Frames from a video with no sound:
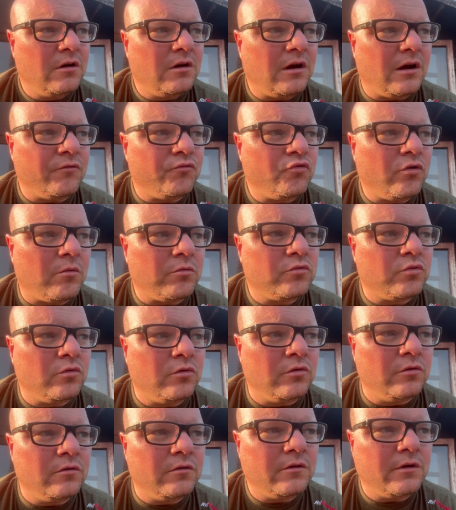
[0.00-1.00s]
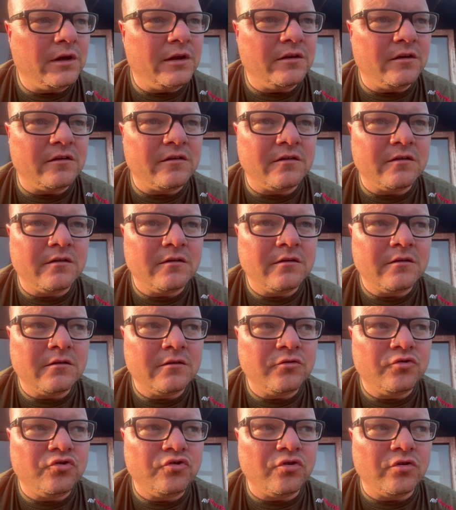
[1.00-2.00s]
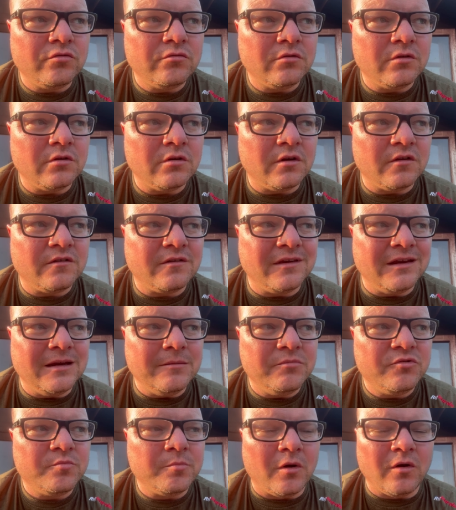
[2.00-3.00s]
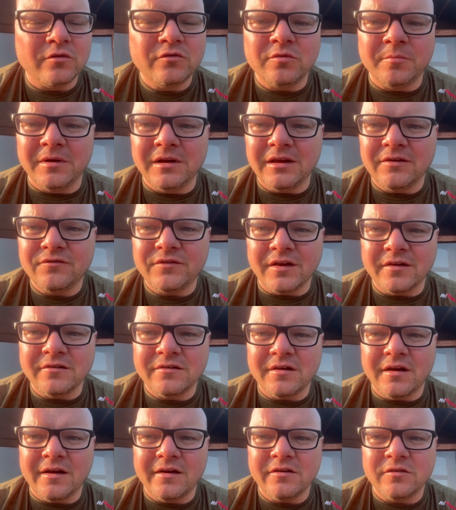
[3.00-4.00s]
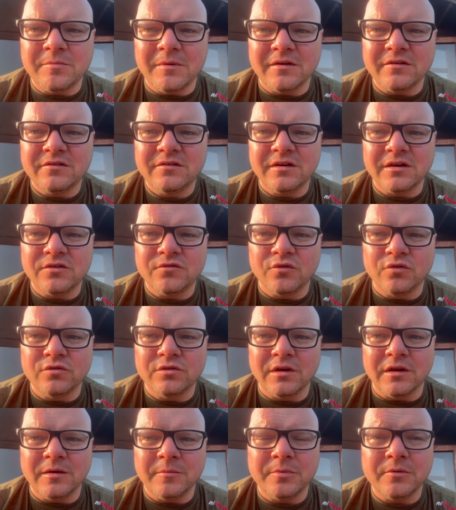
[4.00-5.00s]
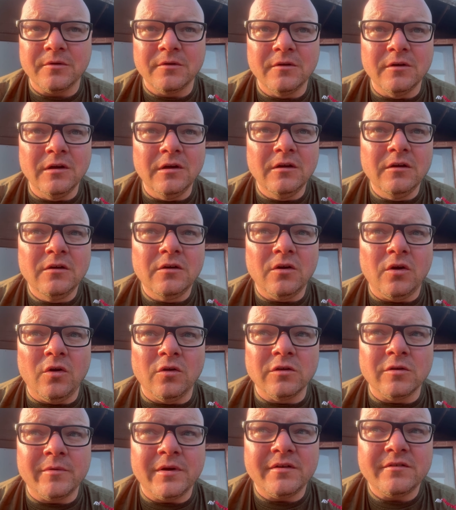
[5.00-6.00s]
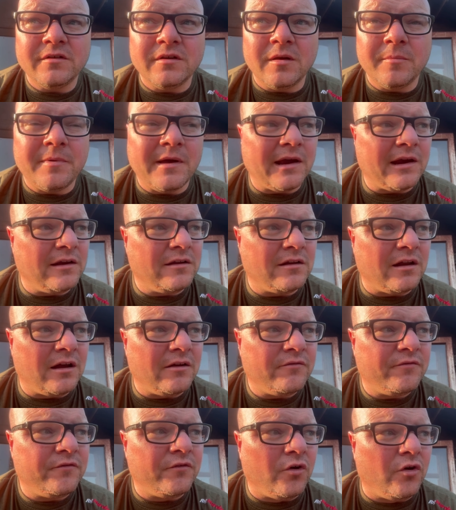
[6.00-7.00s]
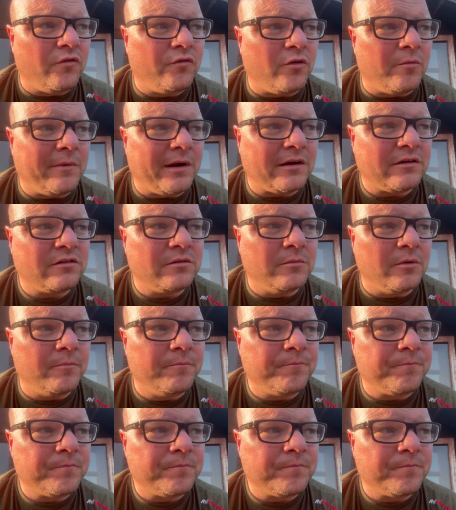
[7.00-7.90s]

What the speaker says: I've dropped one in this deep spot to my left hand side. It's about 6 foot deep. All the rest of the peg is like 4 foot maximum.